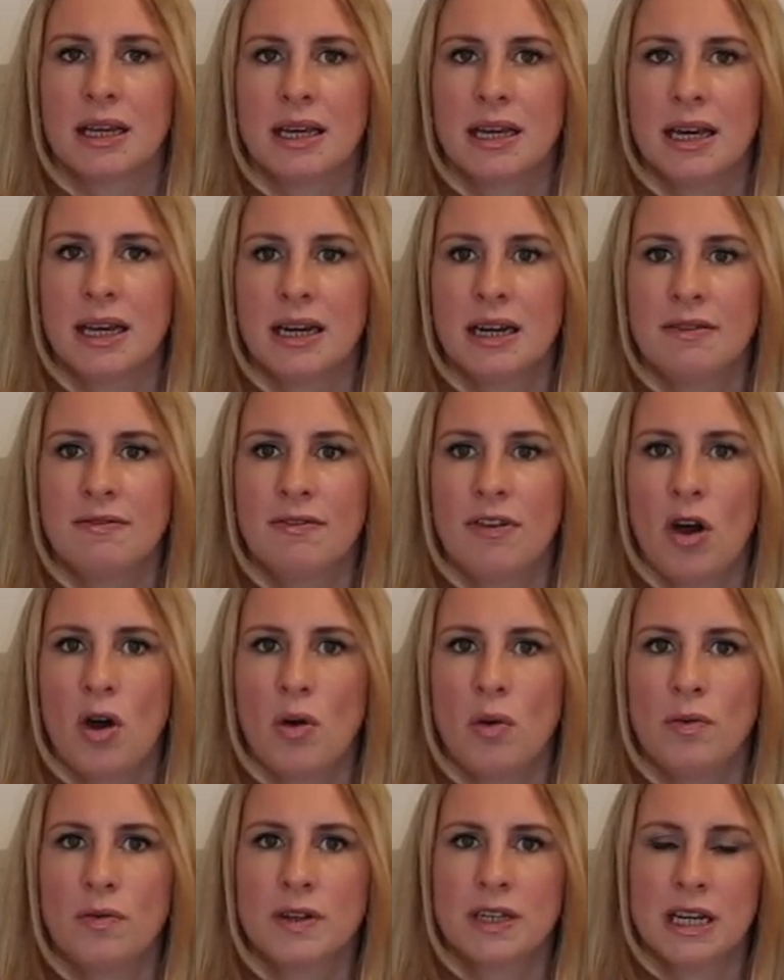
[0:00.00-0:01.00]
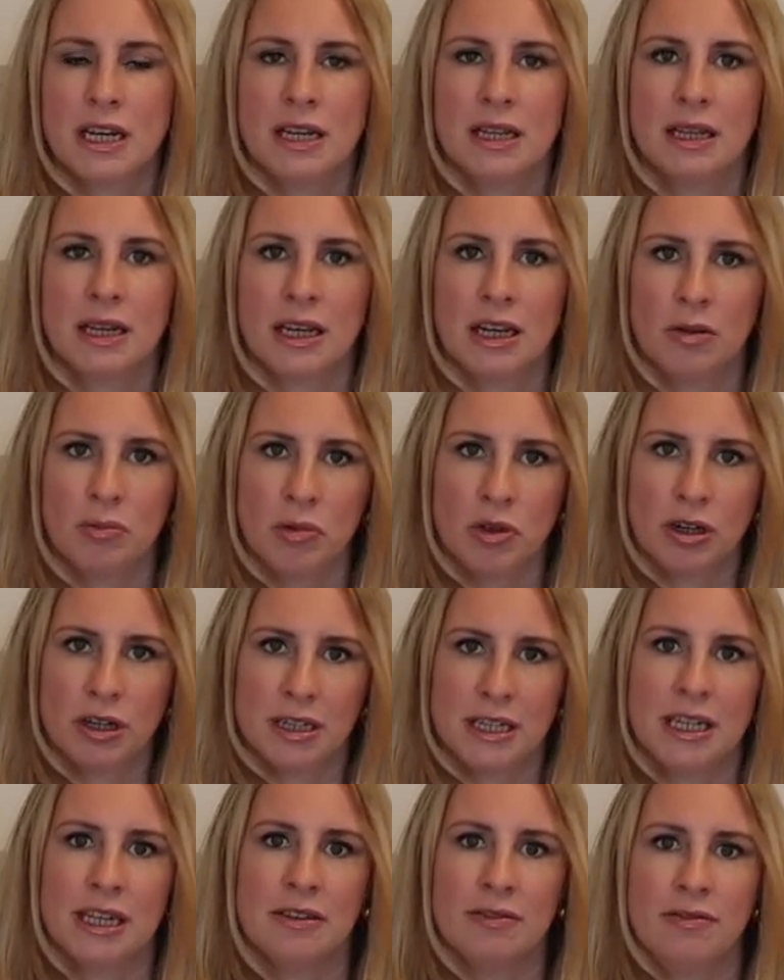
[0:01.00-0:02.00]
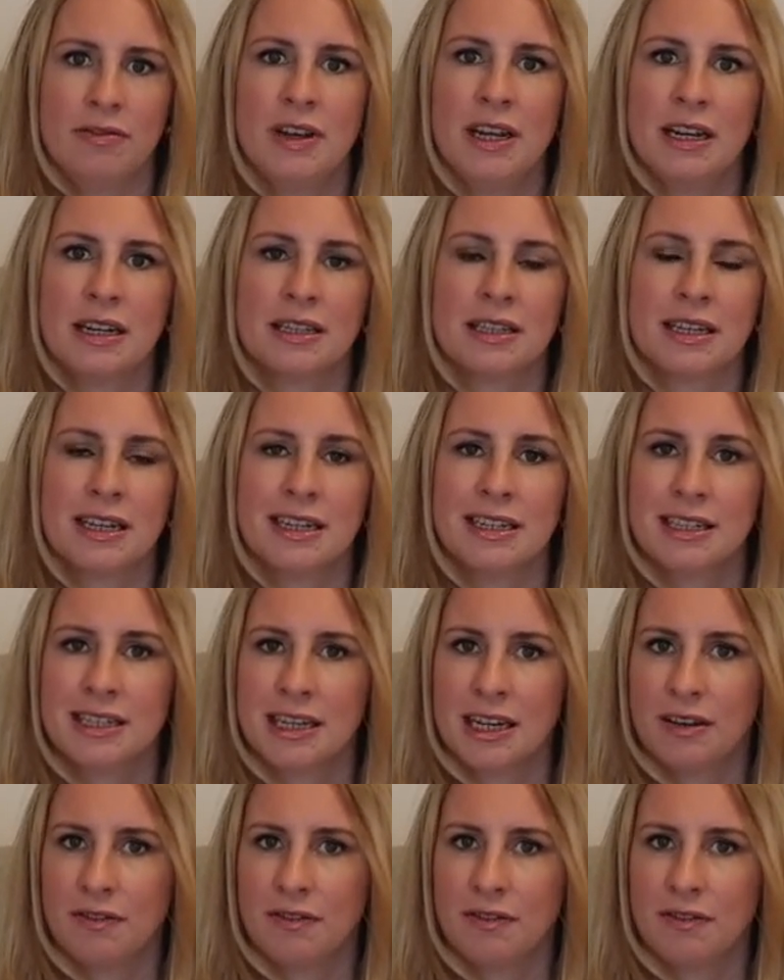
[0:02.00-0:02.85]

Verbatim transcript: Get involved in the community events and see